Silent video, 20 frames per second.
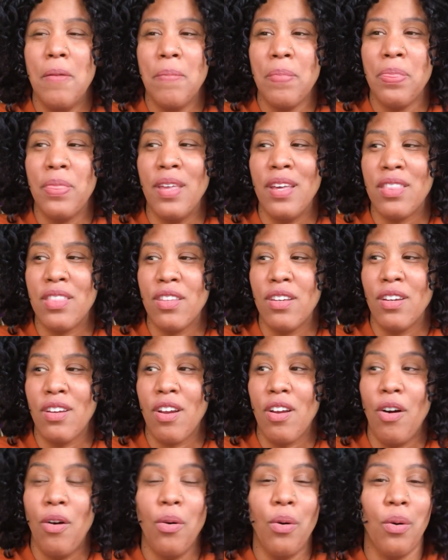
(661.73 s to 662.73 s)
that the
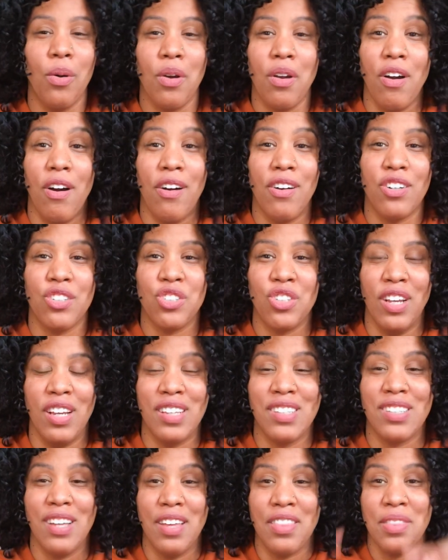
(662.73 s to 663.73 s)
whole car
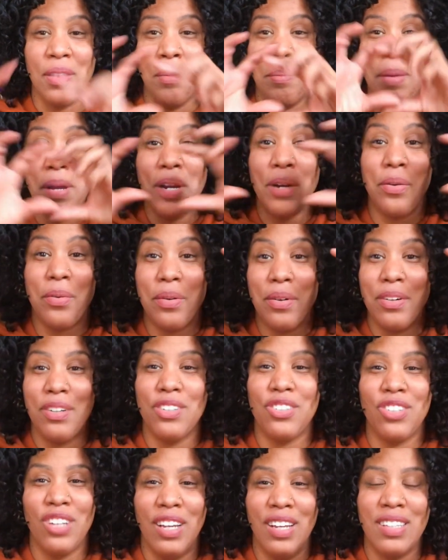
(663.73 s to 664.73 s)
shakes, like the mirror
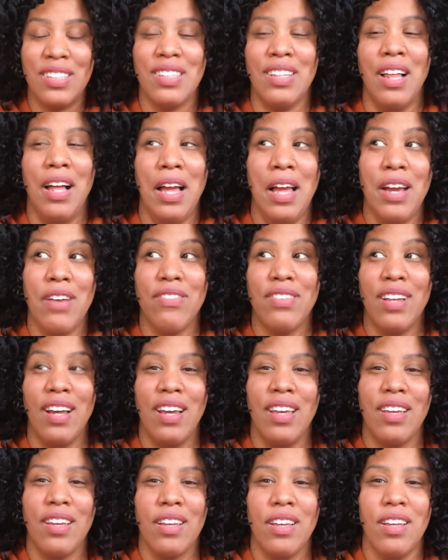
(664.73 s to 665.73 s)
shakes. And I have
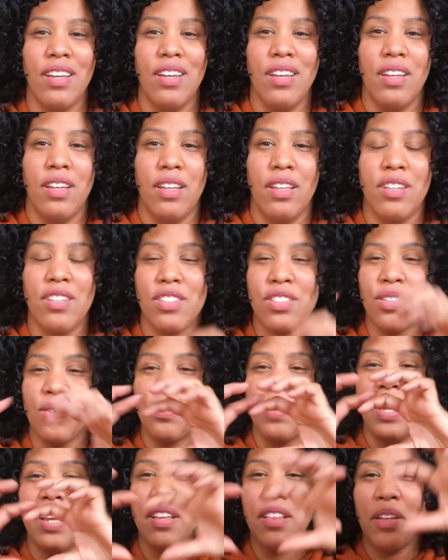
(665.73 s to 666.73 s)
like, it's the
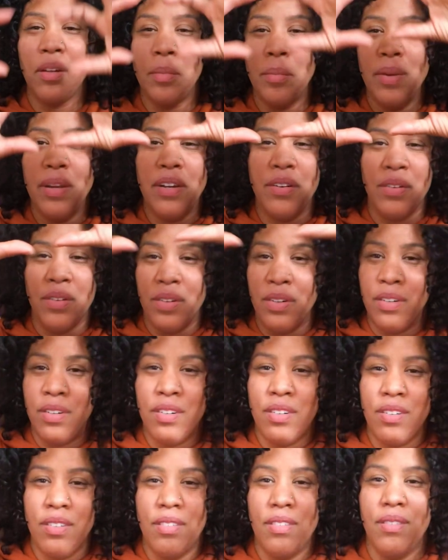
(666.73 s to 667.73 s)
regular
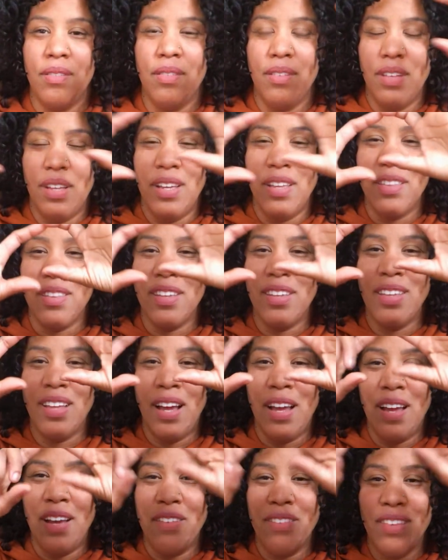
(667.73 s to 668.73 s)
mirror, and then I
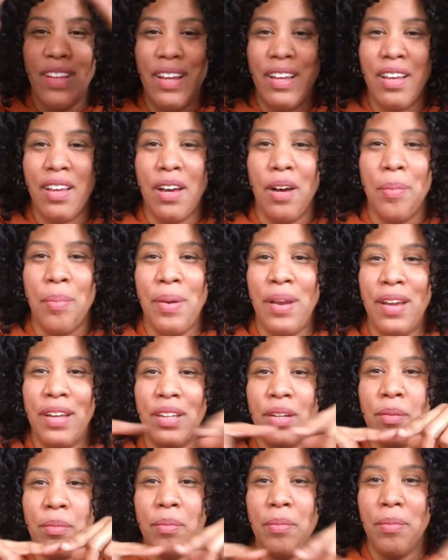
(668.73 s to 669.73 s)
have like a
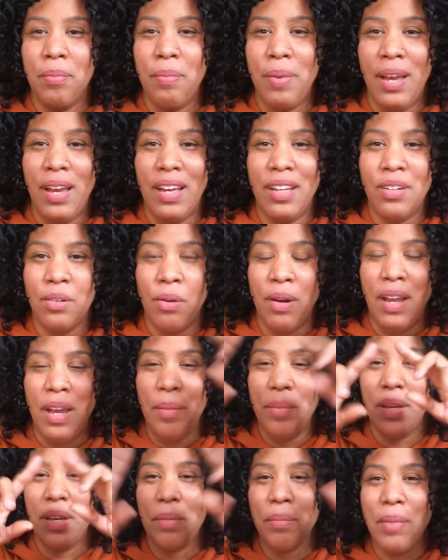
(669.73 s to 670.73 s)

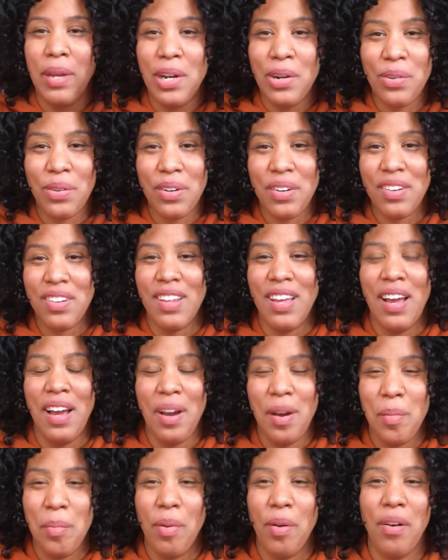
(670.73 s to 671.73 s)
panoramic mirror that
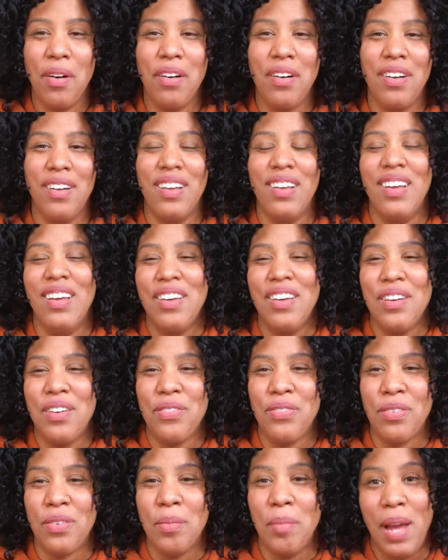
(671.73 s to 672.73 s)
I bought
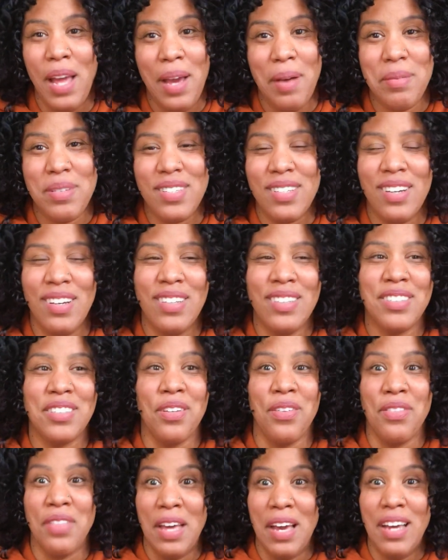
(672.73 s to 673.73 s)
from Amazon, so
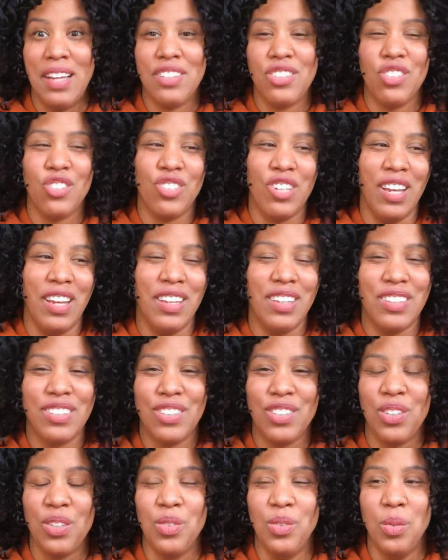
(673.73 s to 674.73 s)
that shakes
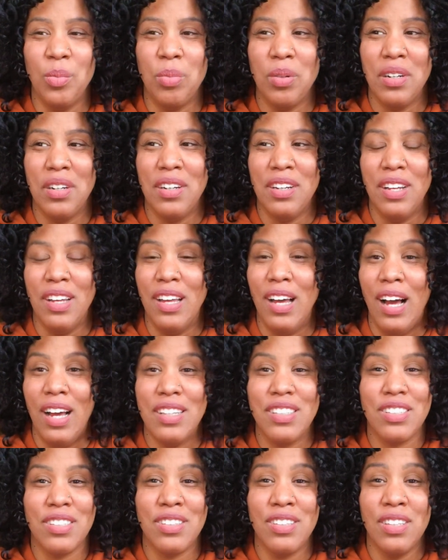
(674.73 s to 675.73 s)
too. But I
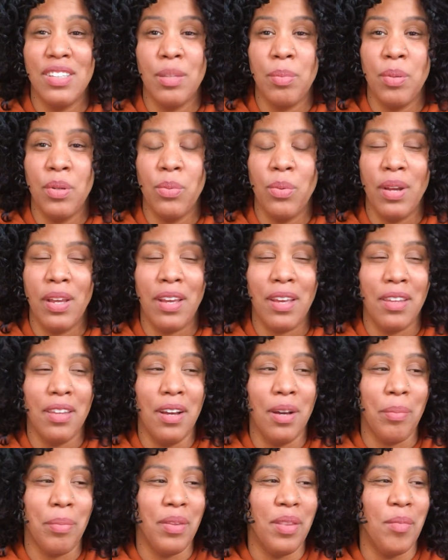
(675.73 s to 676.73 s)
just need to be waking
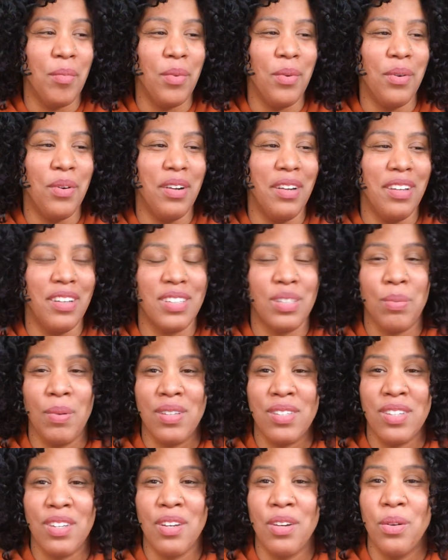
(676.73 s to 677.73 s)
up in the morning,
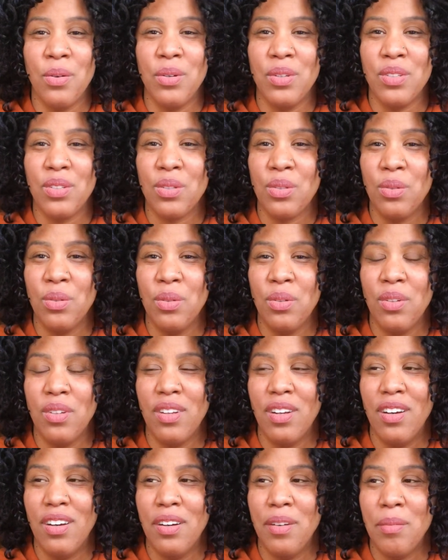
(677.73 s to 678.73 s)
especially going to
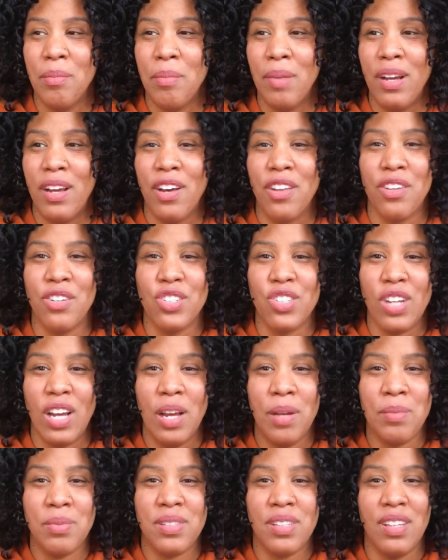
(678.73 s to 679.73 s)
my other
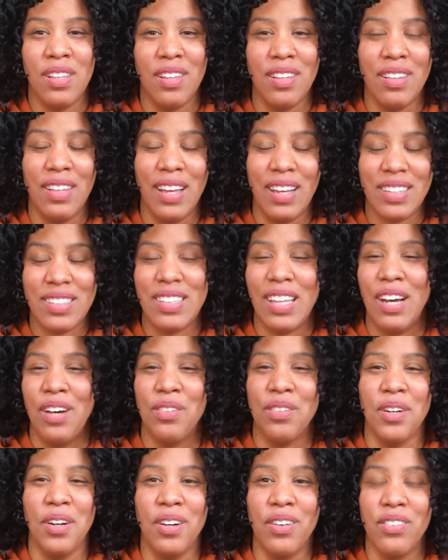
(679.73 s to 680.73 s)
jobs in the next
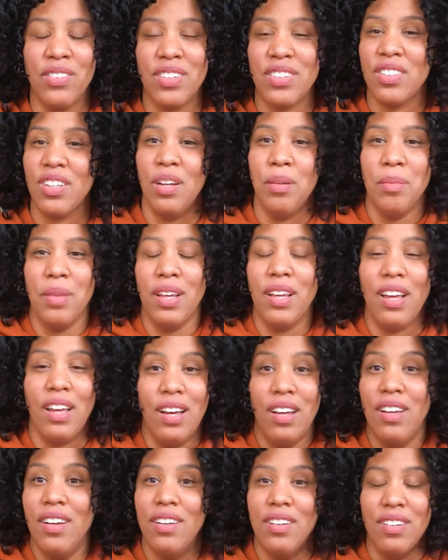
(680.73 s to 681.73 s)
town over. So I'm like,
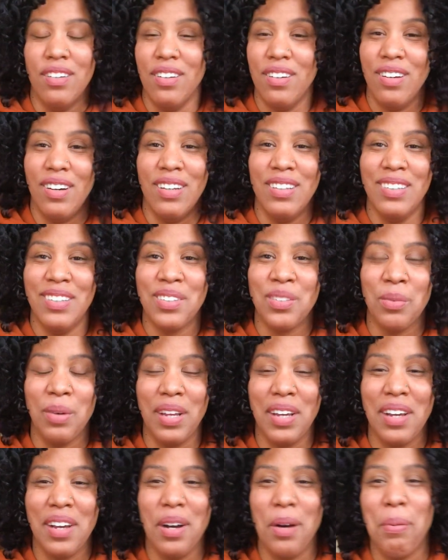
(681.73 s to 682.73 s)
oh, I need to
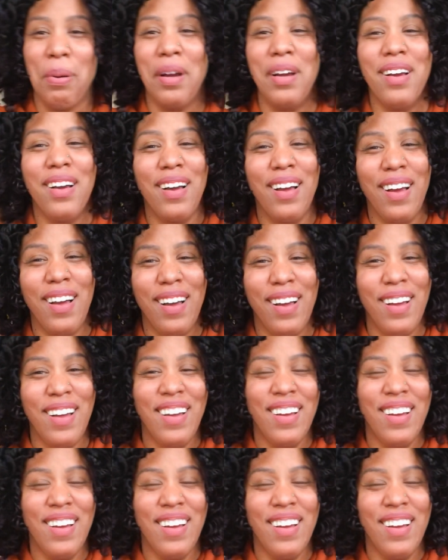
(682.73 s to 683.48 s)
wake up. I